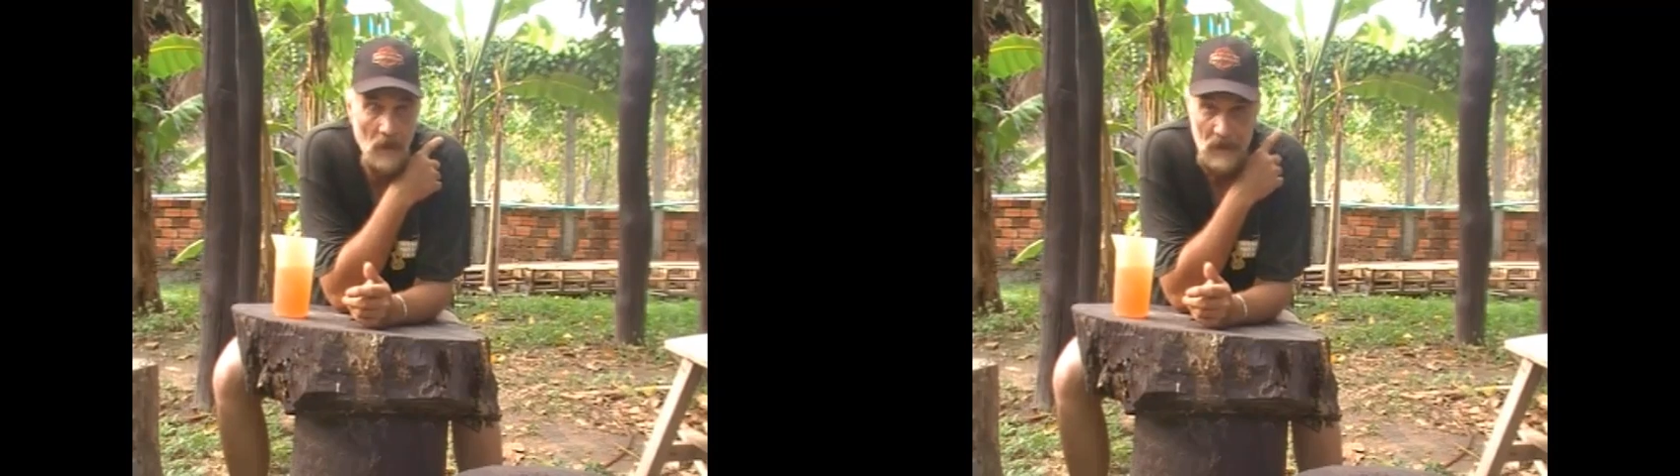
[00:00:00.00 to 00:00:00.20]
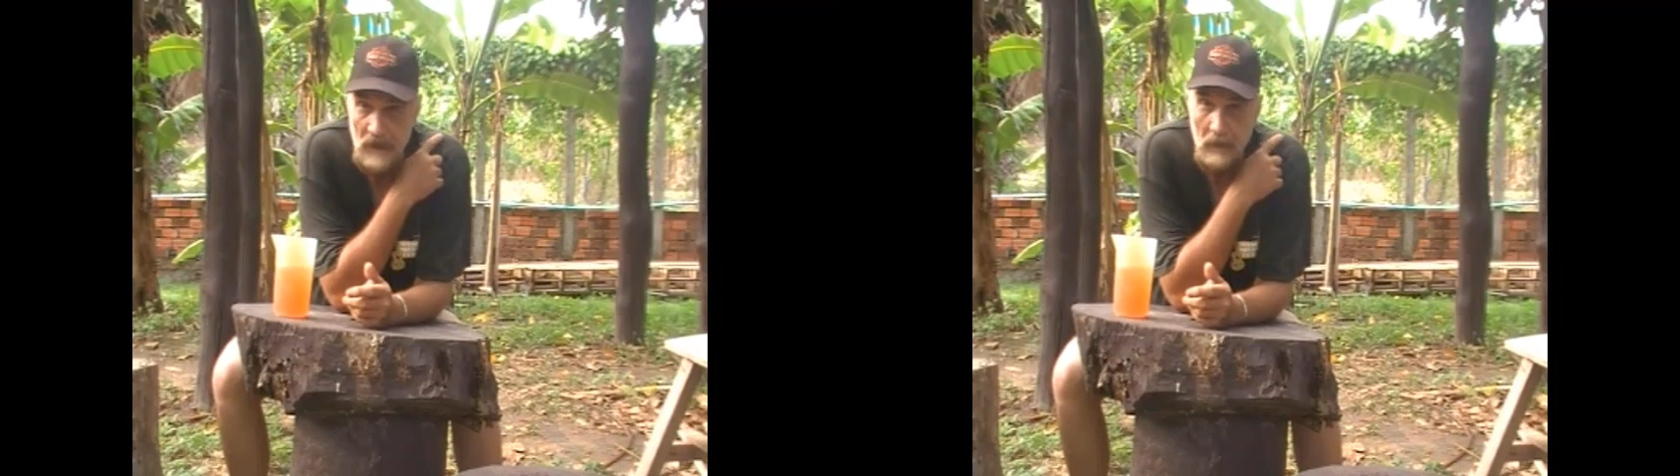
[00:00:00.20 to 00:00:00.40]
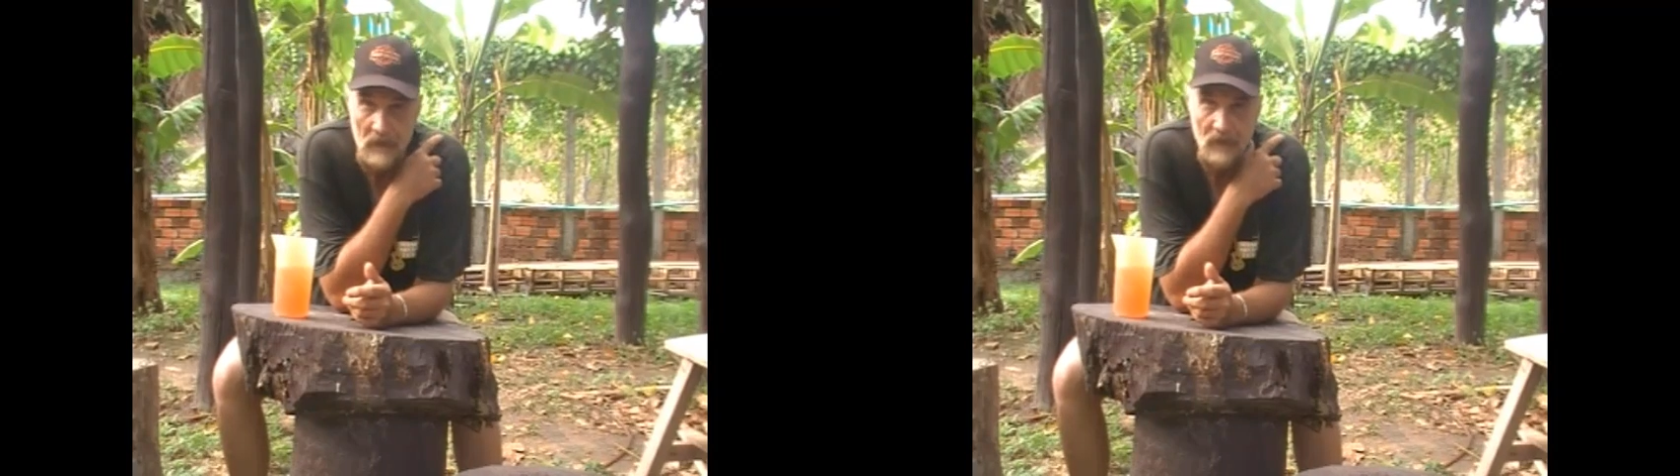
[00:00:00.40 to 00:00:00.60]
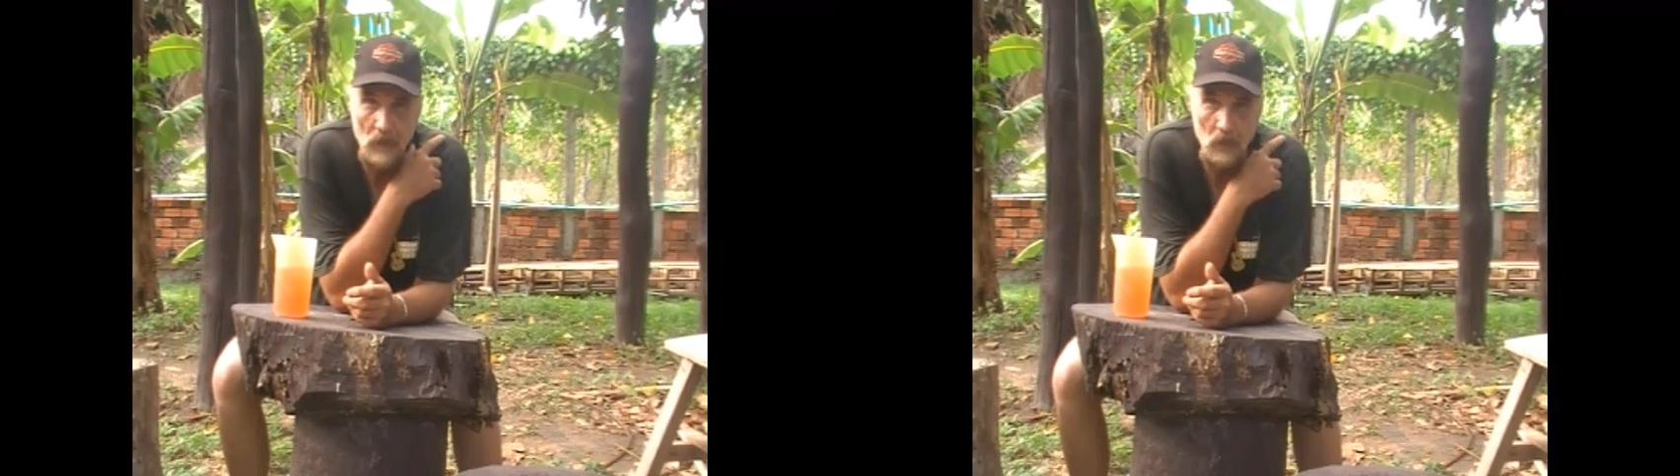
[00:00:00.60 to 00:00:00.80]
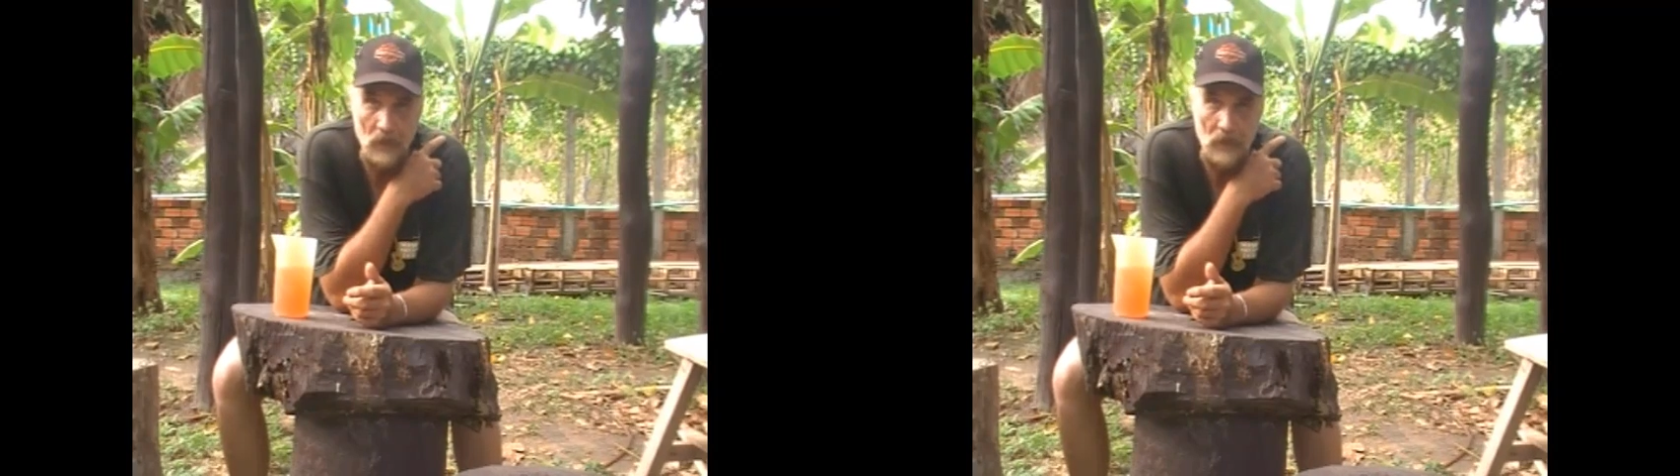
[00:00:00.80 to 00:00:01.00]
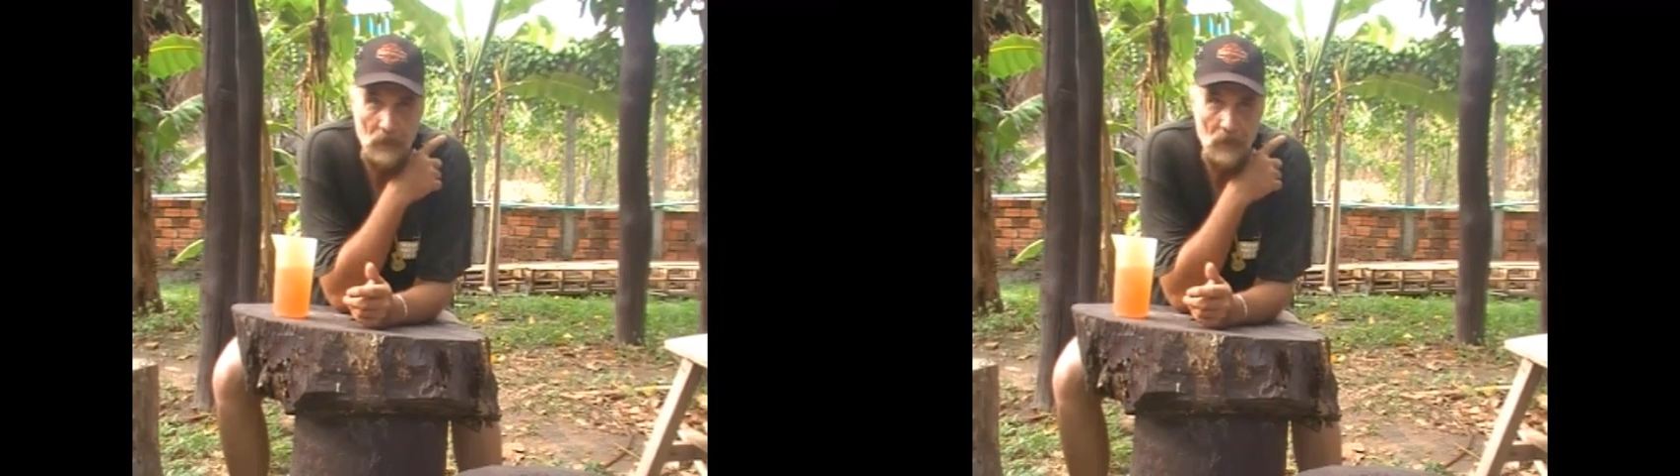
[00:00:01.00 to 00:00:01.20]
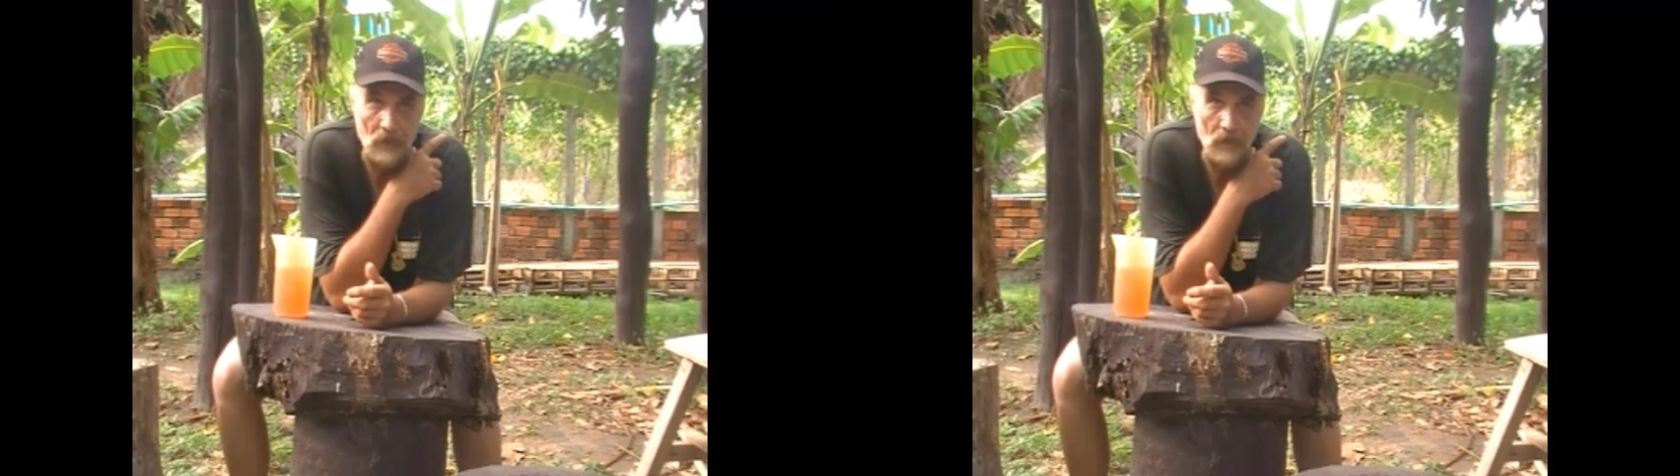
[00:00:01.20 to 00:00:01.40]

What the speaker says: need to be filled with dirt.